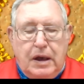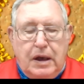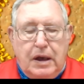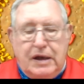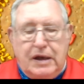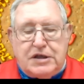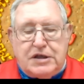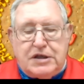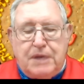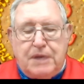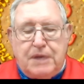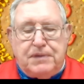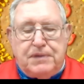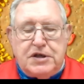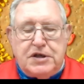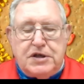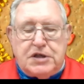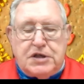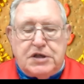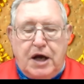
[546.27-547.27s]
except
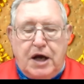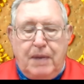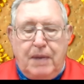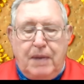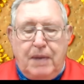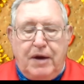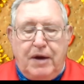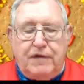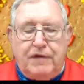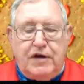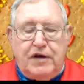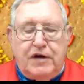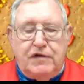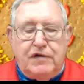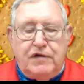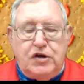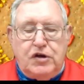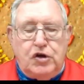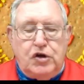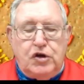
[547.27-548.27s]
this time I've
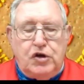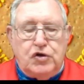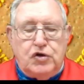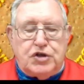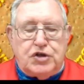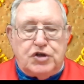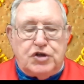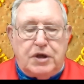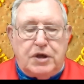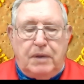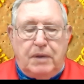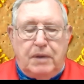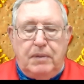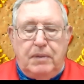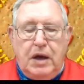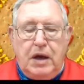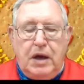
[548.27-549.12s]
given you some